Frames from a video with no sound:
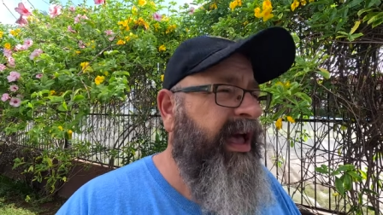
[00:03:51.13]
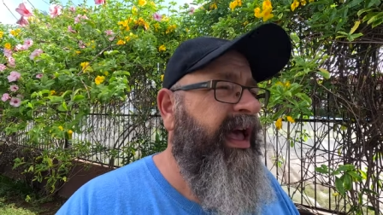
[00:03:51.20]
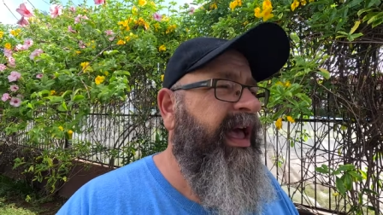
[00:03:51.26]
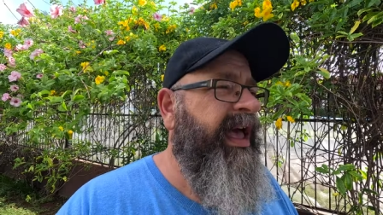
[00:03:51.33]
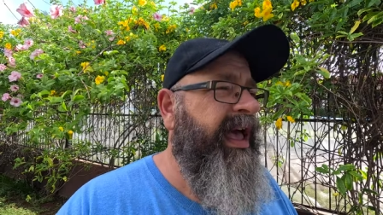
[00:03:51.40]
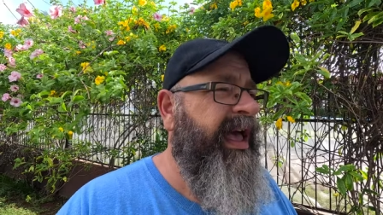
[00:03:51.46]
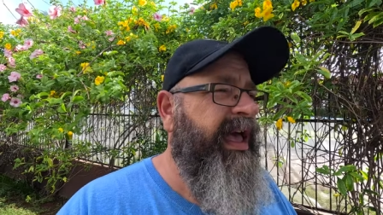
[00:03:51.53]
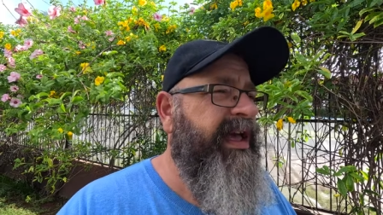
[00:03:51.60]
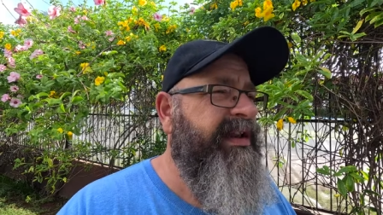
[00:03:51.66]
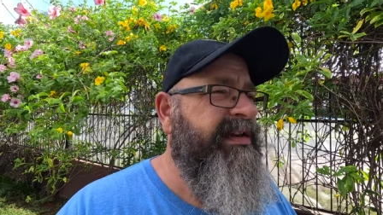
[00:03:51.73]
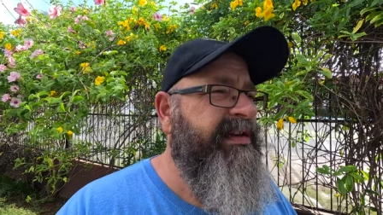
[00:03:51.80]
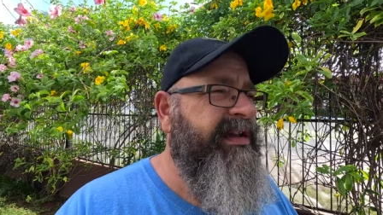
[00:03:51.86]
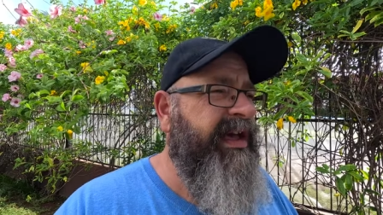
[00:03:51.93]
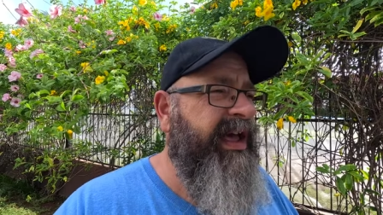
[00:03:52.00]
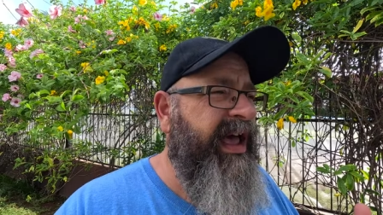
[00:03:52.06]

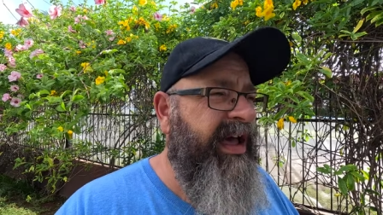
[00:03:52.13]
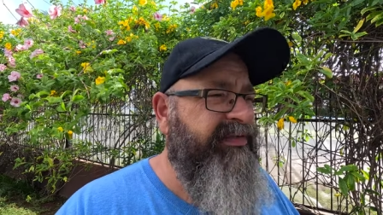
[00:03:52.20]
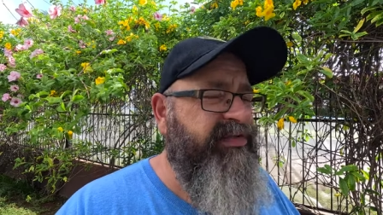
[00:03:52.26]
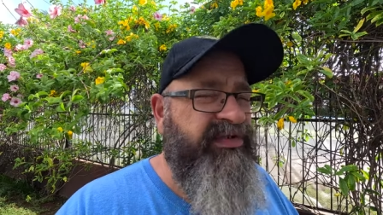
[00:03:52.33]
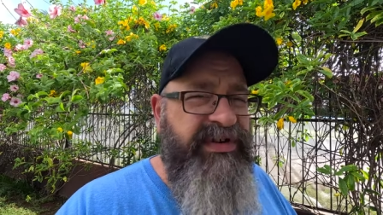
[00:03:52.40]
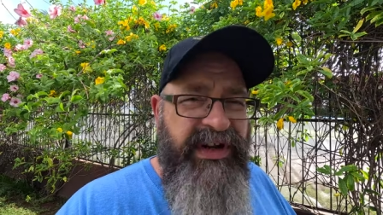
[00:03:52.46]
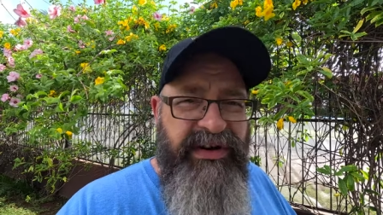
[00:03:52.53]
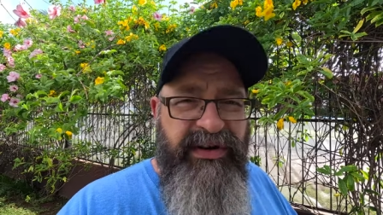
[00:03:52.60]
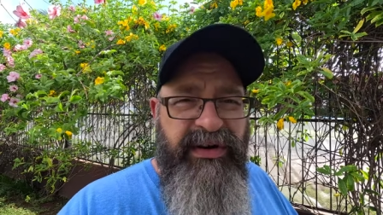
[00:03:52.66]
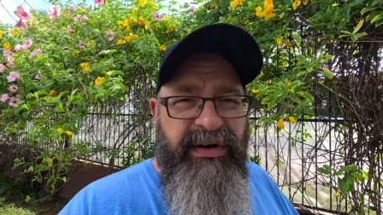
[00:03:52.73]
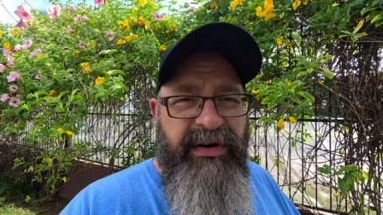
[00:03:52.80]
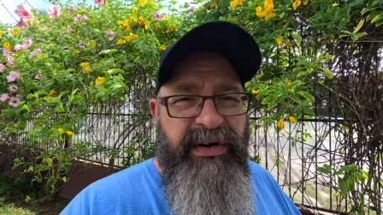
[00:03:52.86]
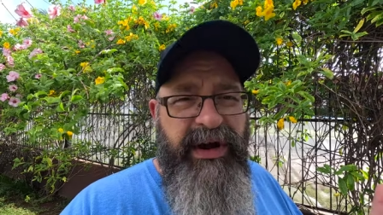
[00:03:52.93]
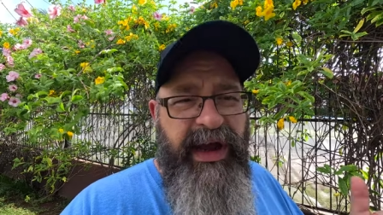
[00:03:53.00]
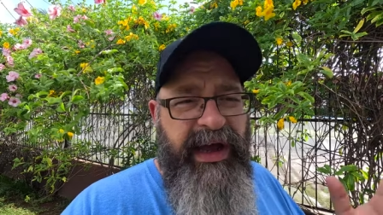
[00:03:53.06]
And after
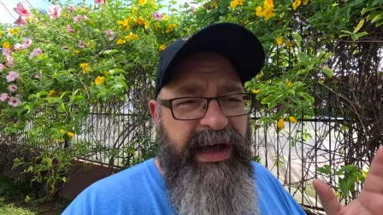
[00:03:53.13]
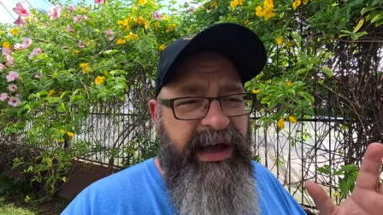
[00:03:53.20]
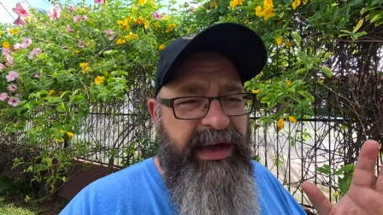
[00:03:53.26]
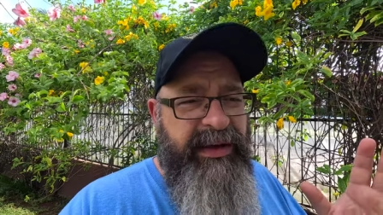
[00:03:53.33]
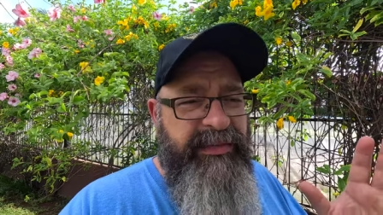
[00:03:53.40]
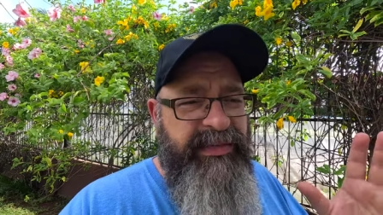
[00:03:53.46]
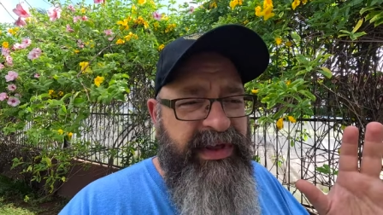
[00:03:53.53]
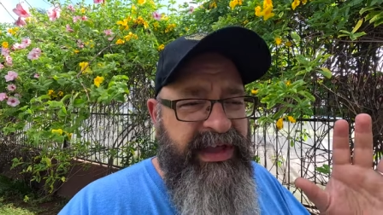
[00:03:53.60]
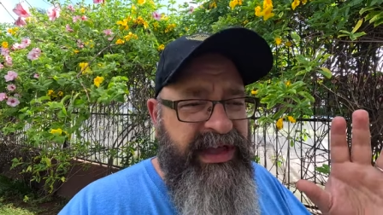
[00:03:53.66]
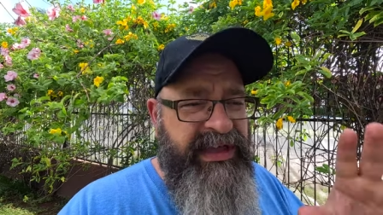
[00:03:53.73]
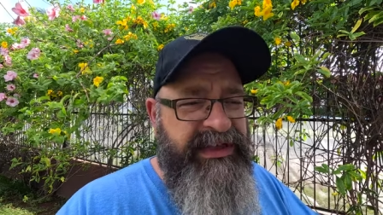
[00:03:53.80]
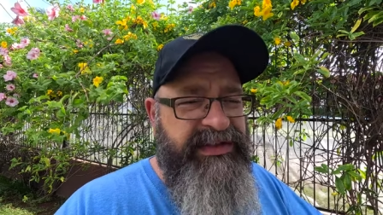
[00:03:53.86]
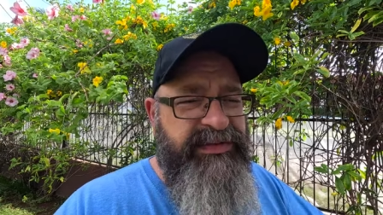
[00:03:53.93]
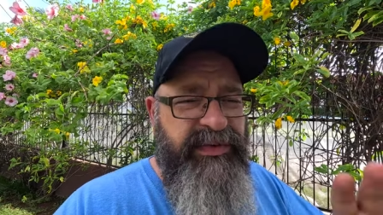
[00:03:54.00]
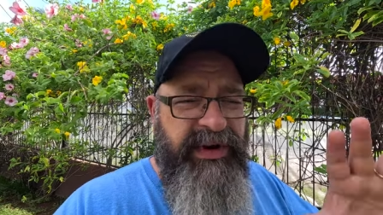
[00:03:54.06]
dinner, the
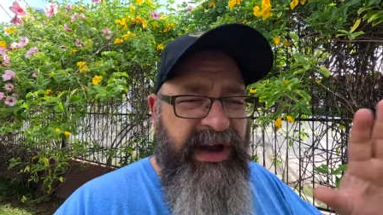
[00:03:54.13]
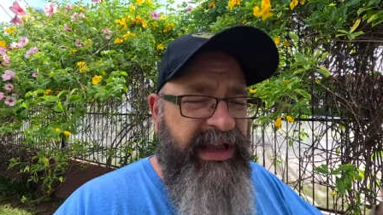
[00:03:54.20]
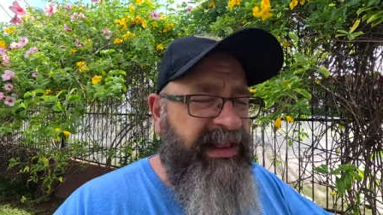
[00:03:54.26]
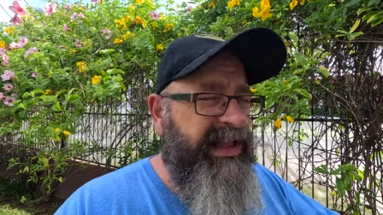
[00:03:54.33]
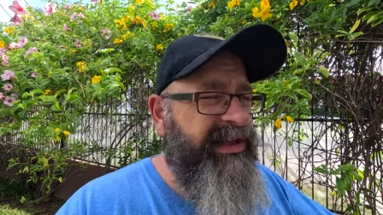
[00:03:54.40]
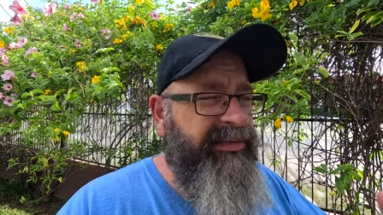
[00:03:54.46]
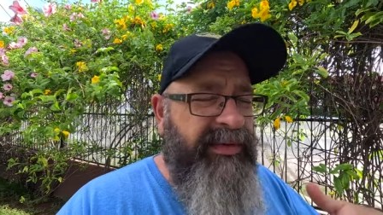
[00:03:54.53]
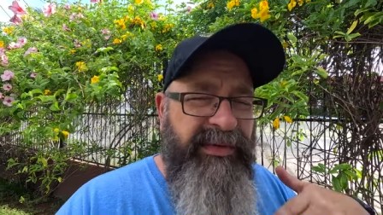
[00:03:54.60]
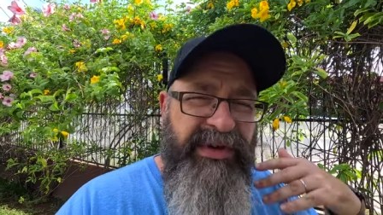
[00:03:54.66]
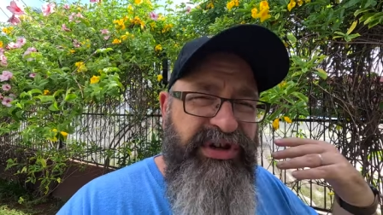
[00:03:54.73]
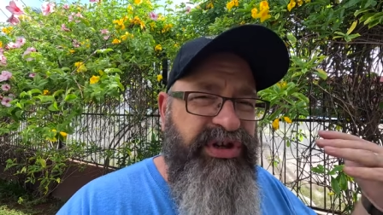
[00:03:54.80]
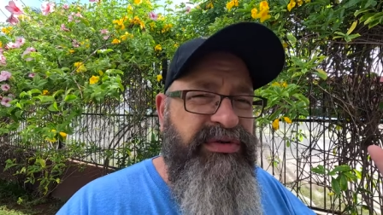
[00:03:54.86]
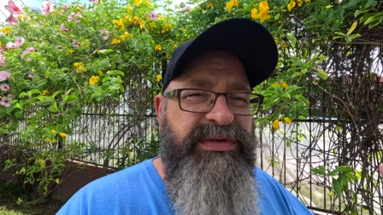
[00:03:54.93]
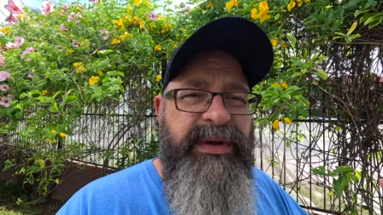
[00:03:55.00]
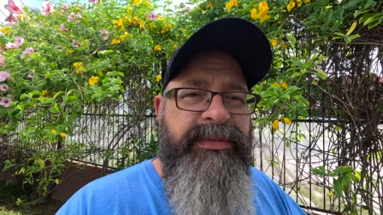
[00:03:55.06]
kids were kind of like, we want
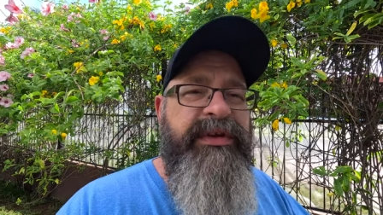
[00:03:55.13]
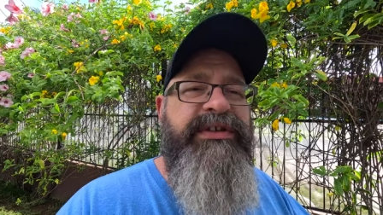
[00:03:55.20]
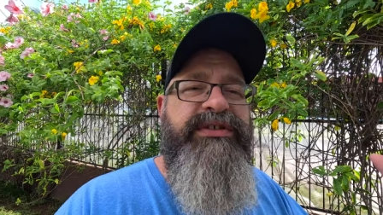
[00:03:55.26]
to do something.